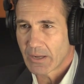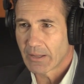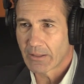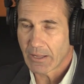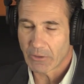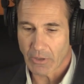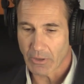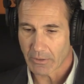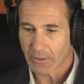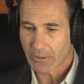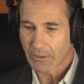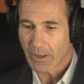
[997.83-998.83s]
And then
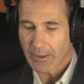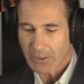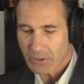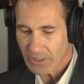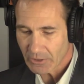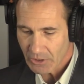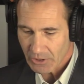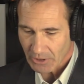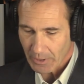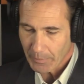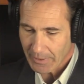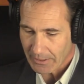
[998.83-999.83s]
you not it's not just
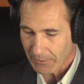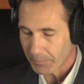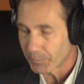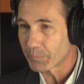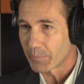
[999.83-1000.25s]
shipping it